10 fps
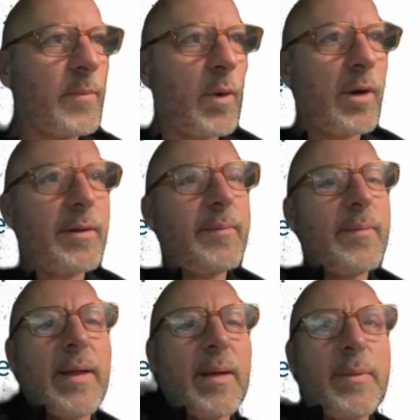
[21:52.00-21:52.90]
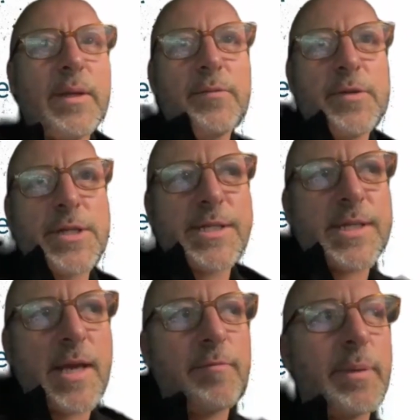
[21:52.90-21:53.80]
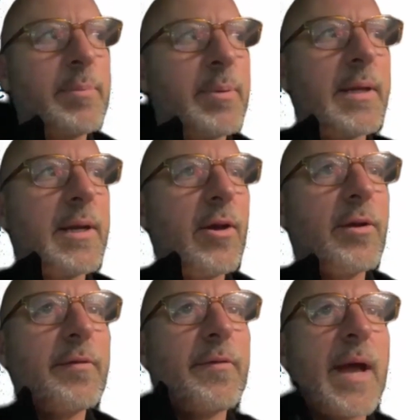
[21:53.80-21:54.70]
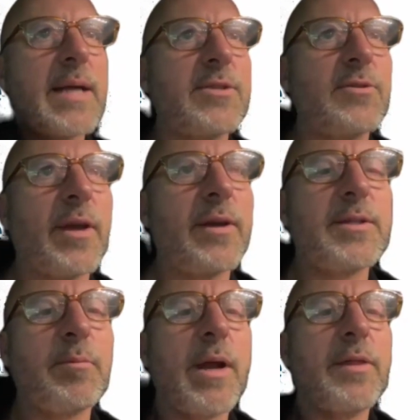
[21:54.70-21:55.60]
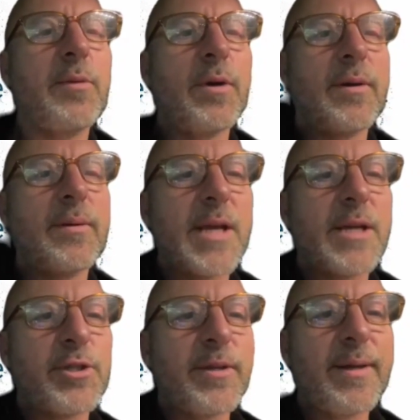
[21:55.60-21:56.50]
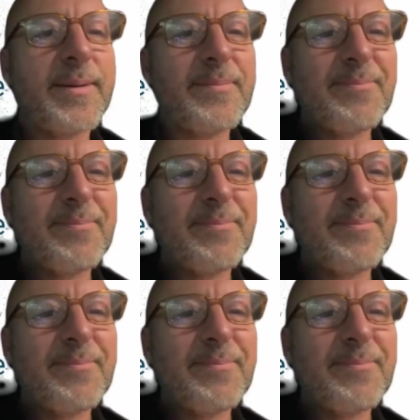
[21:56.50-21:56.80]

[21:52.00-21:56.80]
You've just saved people a lot of hassle going to a breathwork session now.